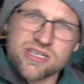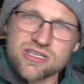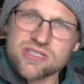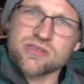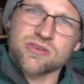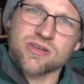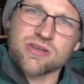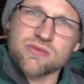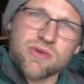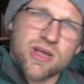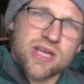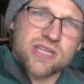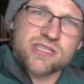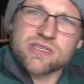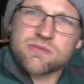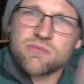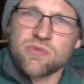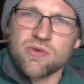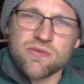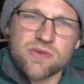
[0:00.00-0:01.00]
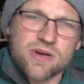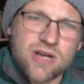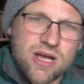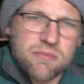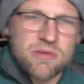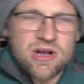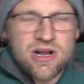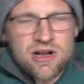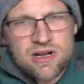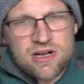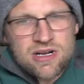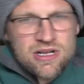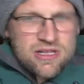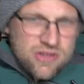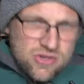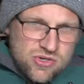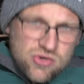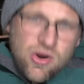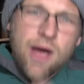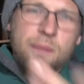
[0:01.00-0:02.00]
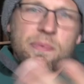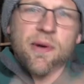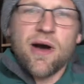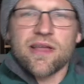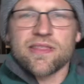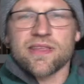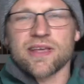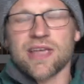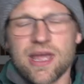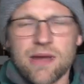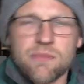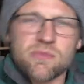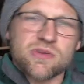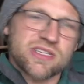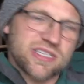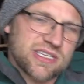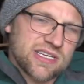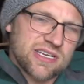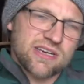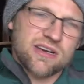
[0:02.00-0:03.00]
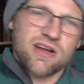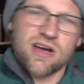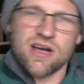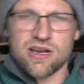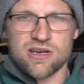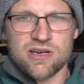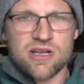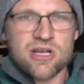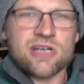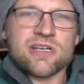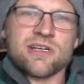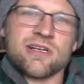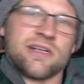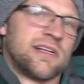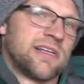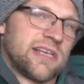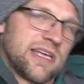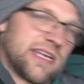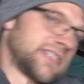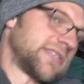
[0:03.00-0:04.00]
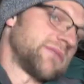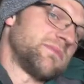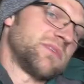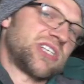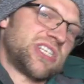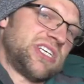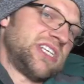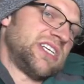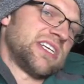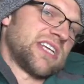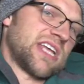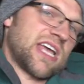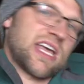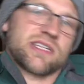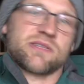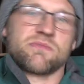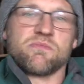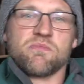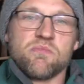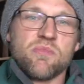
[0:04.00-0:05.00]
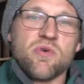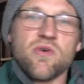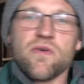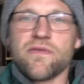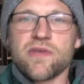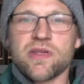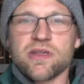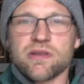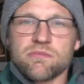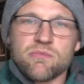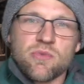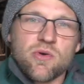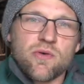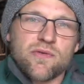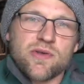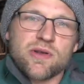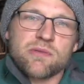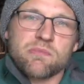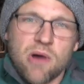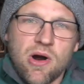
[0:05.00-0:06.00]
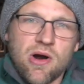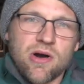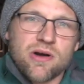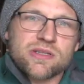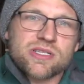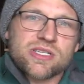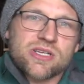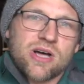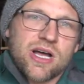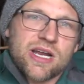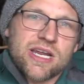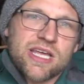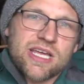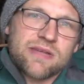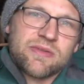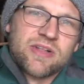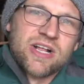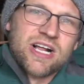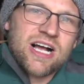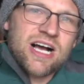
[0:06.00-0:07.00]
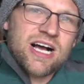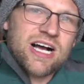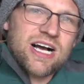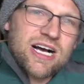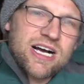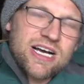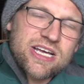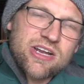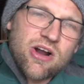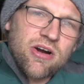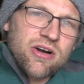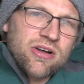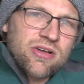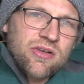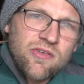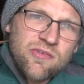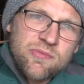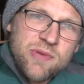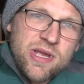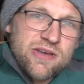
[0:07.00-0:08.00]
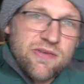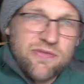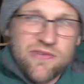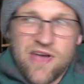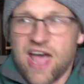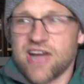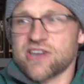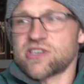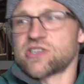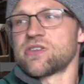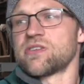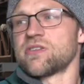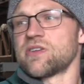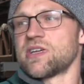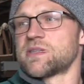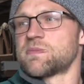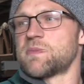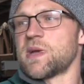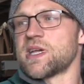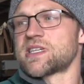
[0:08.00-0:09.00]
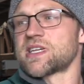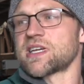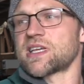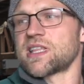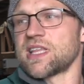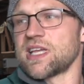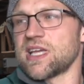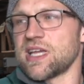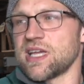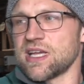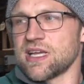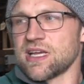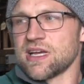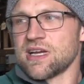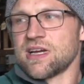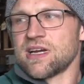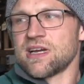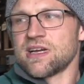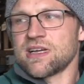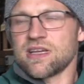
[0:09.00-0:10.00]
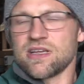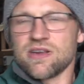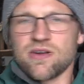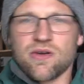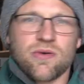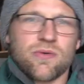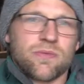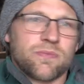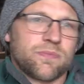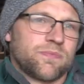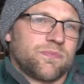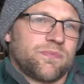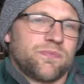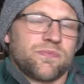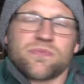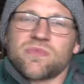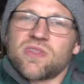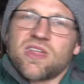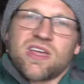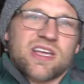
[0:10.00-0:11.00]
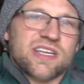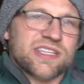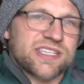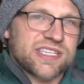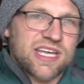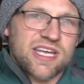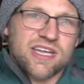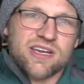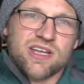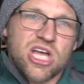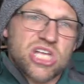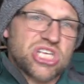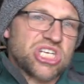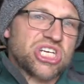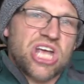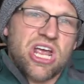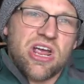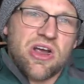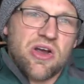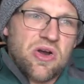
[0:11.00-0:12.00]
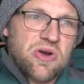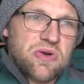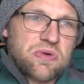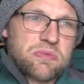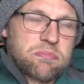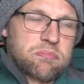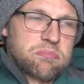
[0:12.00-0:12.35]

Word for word: because you can raise and move it up. The tripod the camera's sitting on is a machine. It has moving, moving parts on it. Uh, an article of manufacture is basically, you know, like I said, a chair